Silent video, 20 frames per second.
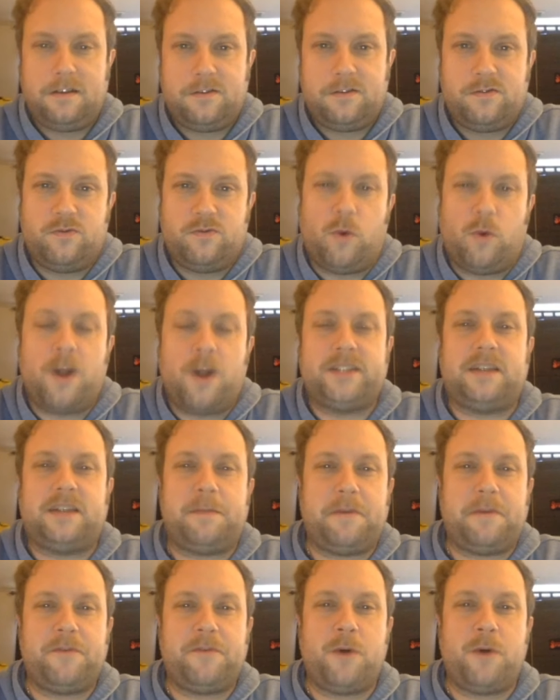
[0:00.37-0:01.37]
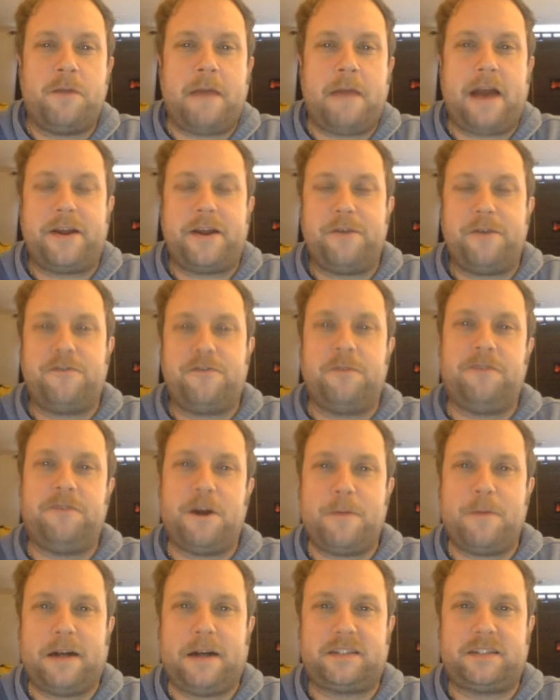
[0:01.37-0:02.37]
What is up, everyone? Matt here from
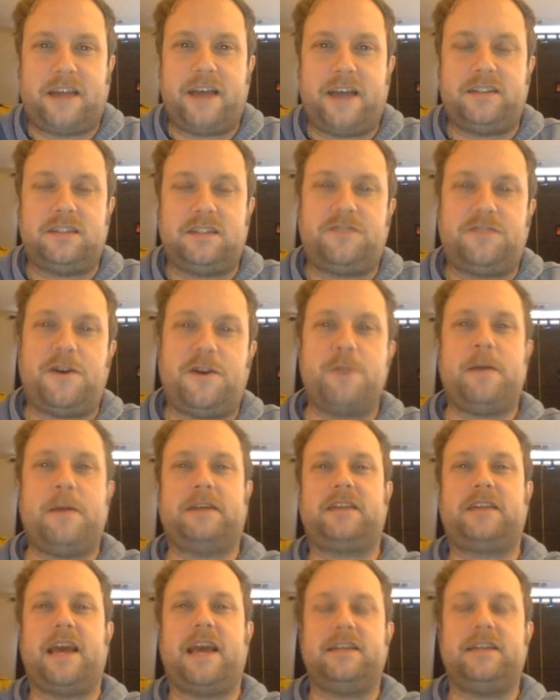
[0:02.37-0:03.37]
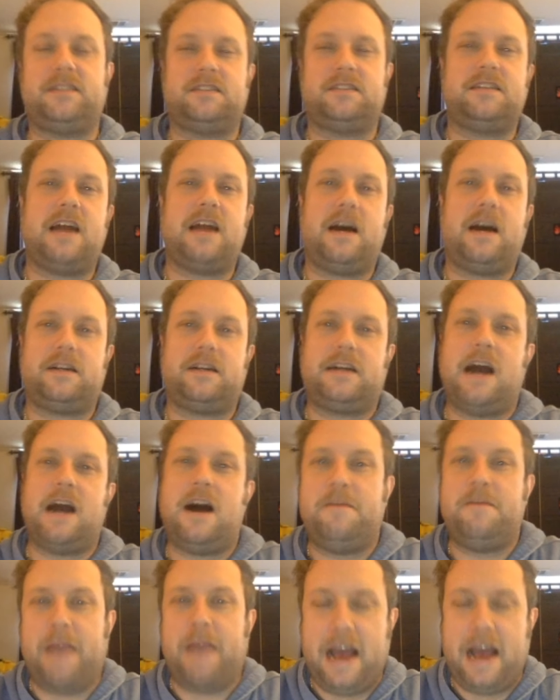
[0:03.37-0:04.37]
Firebox Cases,
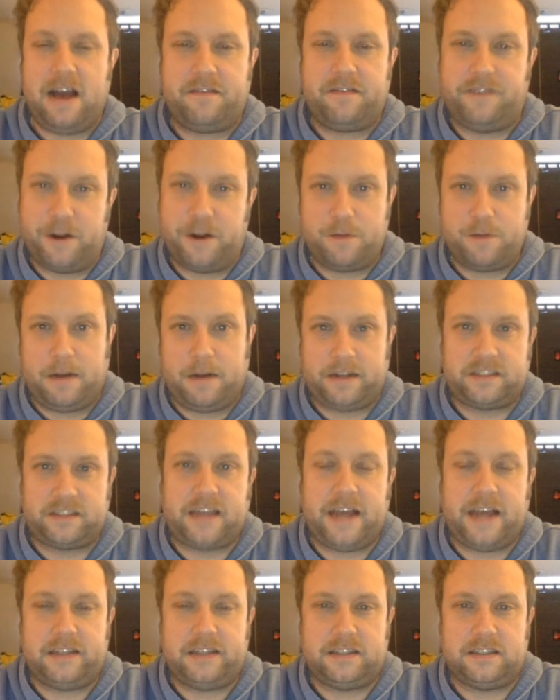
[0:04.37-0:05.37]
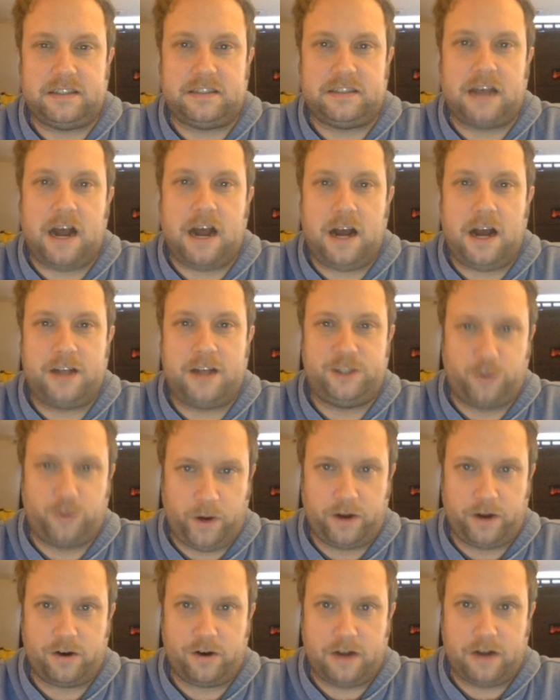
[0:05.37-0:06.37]
fireboxcases.com, at Firebox Cases on
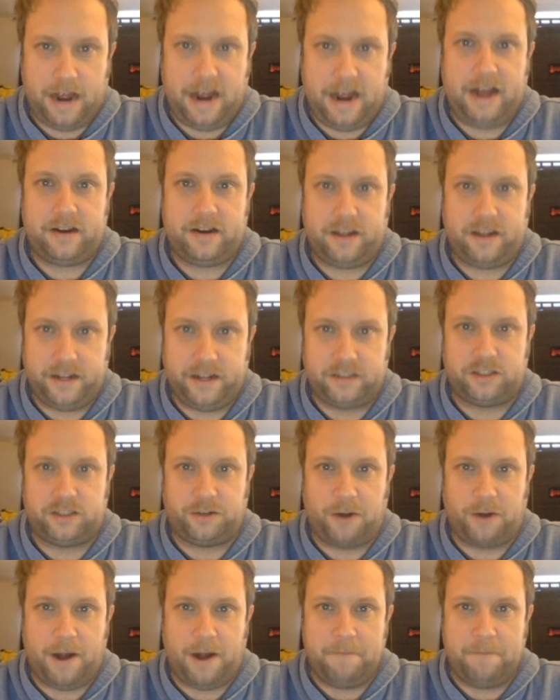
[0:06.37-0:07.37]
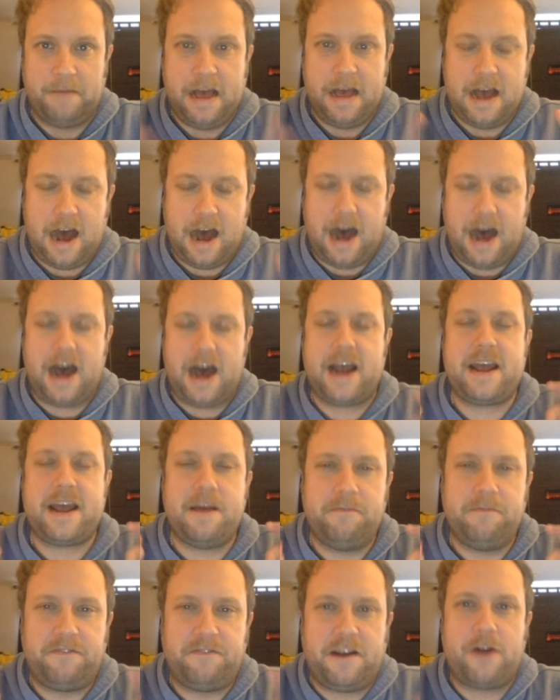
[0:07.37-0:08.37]
Twitter and Instagram. I
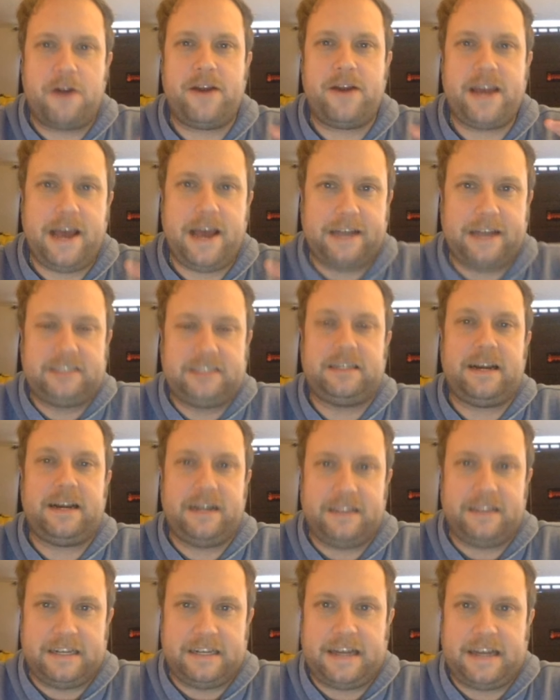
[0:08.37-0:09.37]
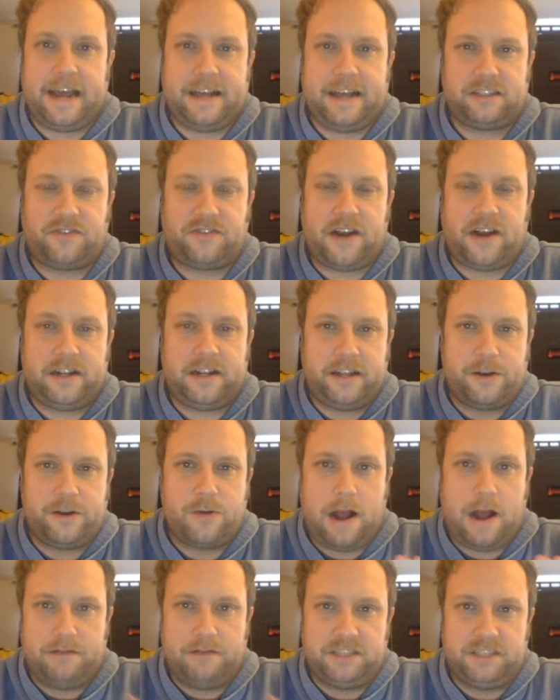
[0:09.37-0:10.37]
am very excited. The day has finally
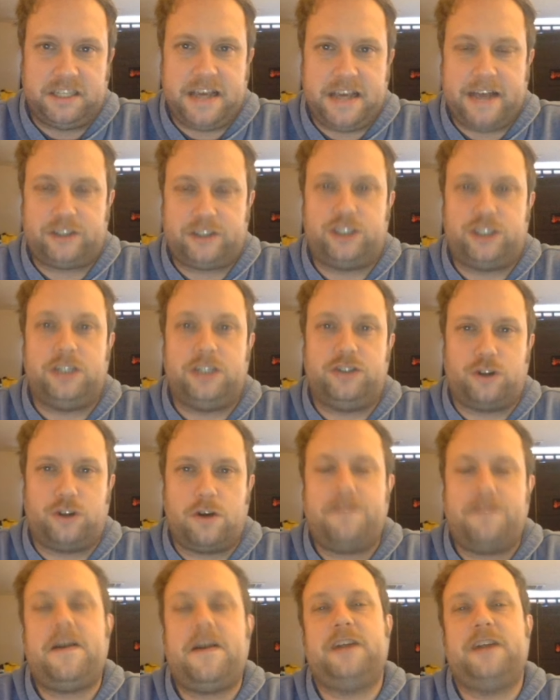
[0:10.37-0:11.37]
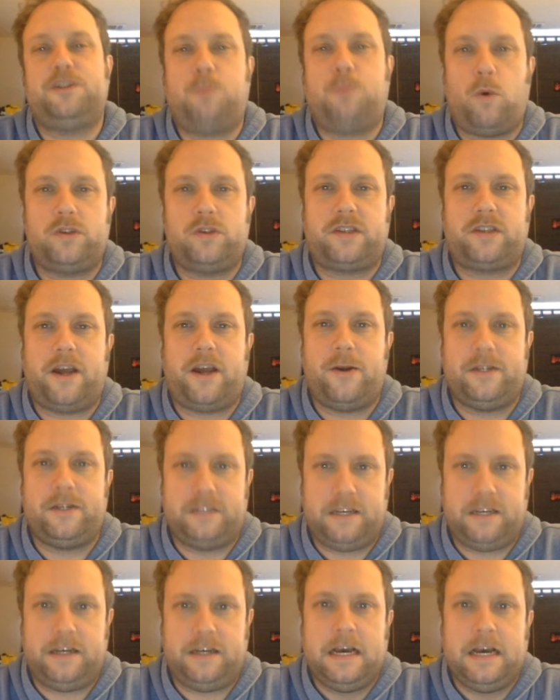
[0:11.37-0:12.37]
arrived. CSG, Certified Sports
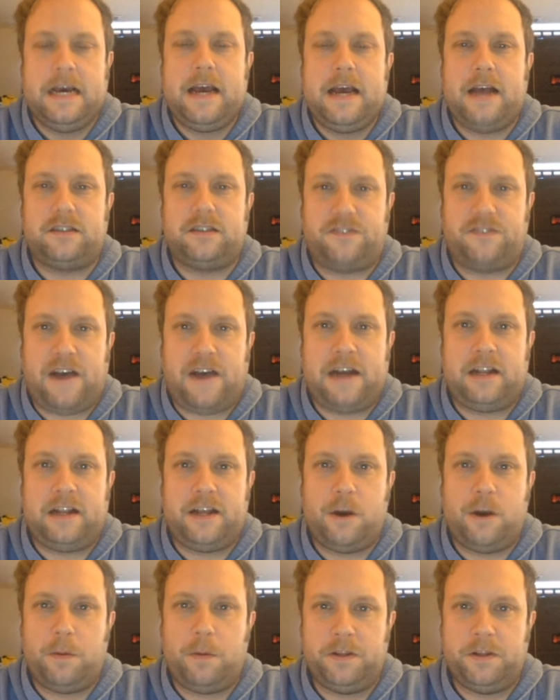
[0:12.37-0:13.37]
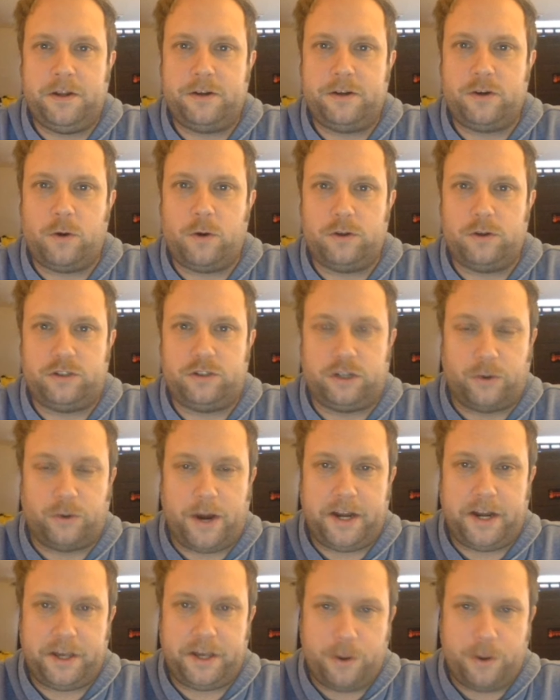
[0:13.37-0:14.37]
Guarantee, has finally opened their doors to
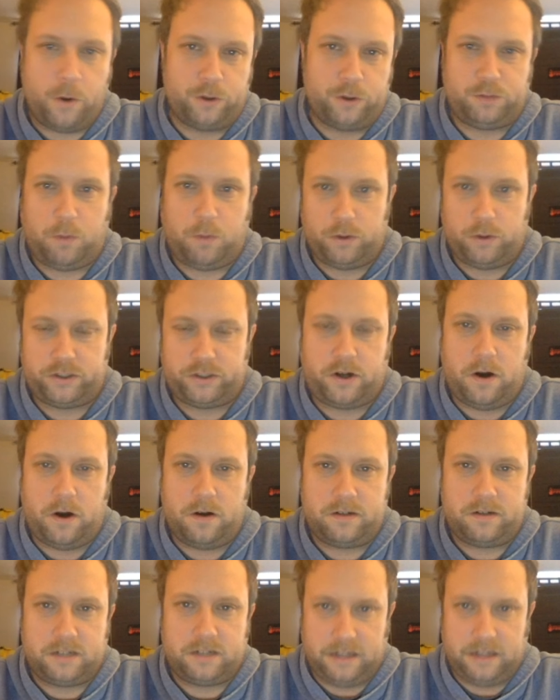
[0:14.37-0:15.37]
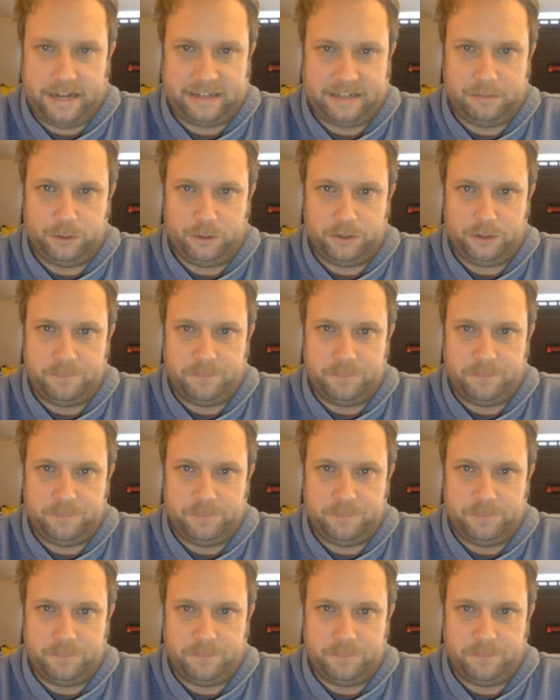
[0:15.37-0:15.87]
grading your sports card collectibles.